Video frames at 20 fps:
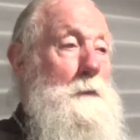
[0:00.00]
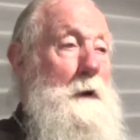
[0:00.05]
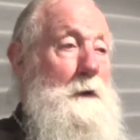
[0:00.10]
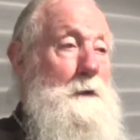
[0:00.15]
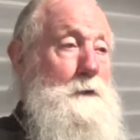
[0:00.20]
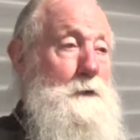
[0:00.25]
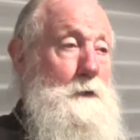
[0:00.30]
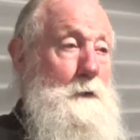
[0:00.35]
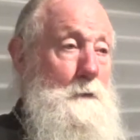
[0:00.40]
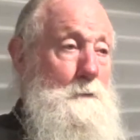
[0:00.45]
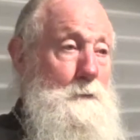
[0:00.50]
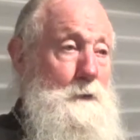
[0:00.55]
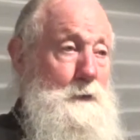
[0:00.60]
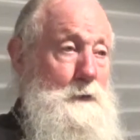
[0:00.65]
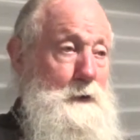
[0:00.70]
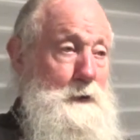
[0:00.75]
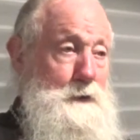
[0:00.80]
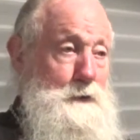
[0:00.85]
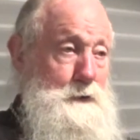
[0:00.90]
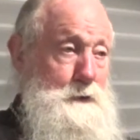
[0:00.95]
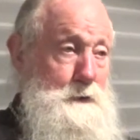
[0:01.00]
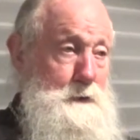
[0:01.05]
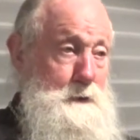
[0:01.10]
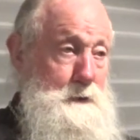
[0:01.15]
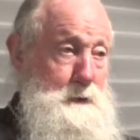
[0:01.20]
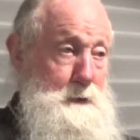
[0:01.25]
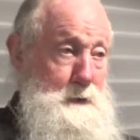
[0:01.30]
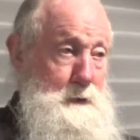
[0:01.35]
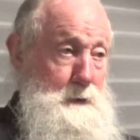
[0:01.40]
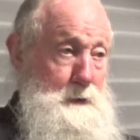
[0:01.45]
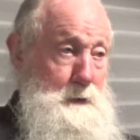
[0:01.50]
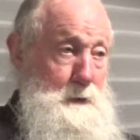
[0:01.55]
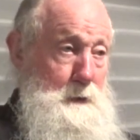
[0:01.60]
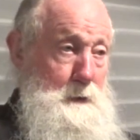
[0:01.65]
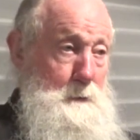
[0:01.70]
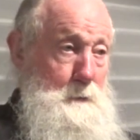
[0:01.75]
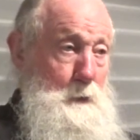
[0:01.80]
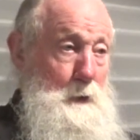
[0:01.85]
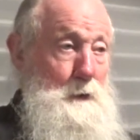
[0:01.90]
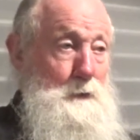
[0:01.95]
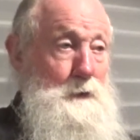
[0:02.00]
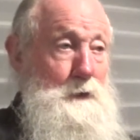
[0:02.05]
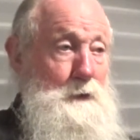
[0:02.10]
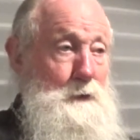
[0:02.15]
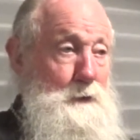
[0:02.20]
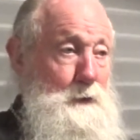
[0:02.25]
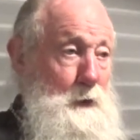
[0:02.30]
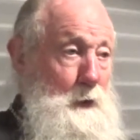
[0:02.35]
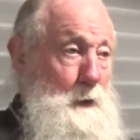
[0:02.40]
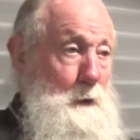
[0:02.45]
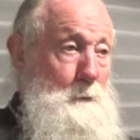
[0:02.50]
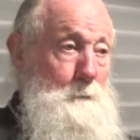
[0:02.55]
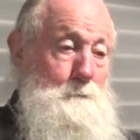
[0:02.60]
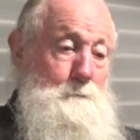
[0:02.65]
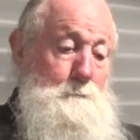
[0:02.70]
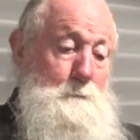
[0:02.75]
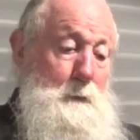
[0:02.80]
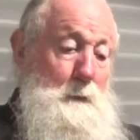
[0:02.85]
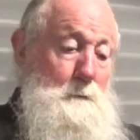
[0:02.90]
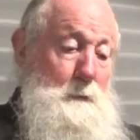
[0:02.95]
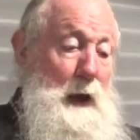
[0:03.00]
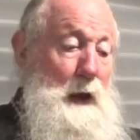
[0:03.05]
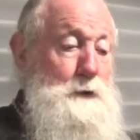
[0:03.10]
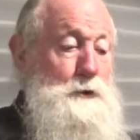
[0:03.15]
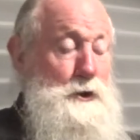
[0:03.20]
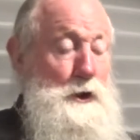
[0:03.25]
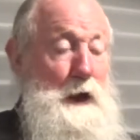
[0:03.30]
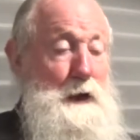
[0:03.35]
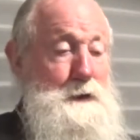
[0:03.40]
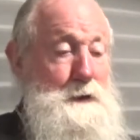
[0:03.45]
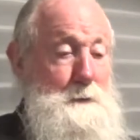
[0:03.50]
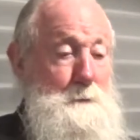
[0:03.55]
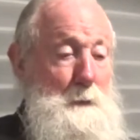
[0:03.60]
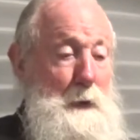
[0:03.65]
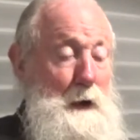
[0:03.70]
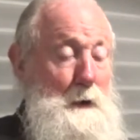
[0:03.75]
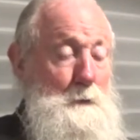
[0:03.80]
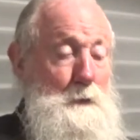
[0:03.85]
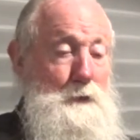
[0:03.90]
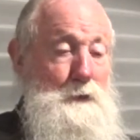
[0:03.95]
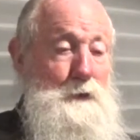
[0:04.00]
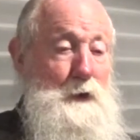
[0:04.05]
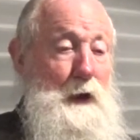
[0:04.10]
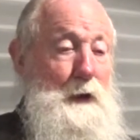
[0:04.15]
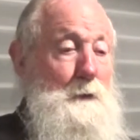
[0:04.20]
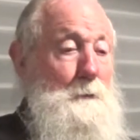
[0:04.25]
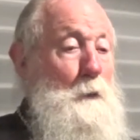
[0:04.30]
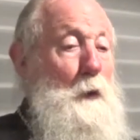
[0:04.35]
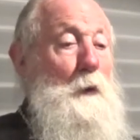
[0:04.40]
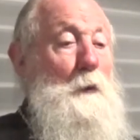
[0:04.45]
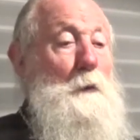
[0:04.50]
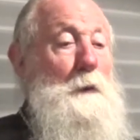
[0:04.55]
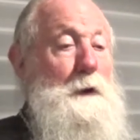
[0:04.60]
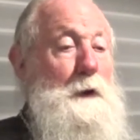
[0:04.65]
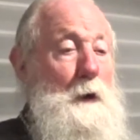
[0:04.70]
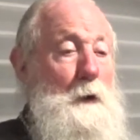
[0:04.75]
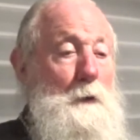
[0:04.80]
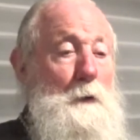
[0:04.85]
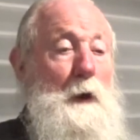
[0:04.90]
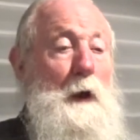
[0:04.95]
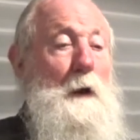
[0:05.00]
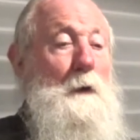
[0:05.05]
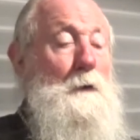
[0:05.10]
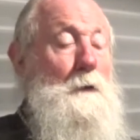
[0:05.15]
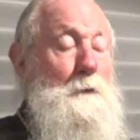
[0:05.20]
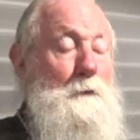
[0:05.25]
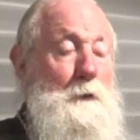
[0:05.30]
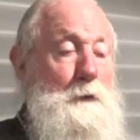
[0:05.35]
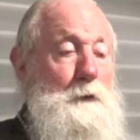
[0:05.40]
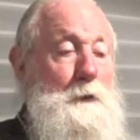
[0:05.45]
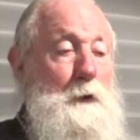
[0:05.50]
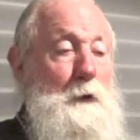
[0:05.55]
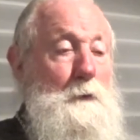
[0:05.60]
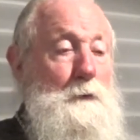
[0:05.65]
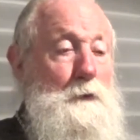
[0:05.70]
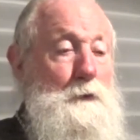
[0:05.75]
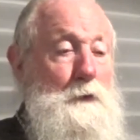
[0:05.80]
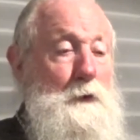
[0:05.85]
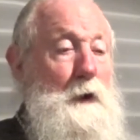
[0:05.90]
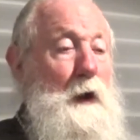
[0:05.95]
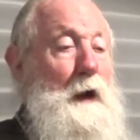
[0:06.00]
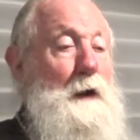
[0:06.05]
by this conversation, whereas this educated monk was saying, well, we know now that, you know, St.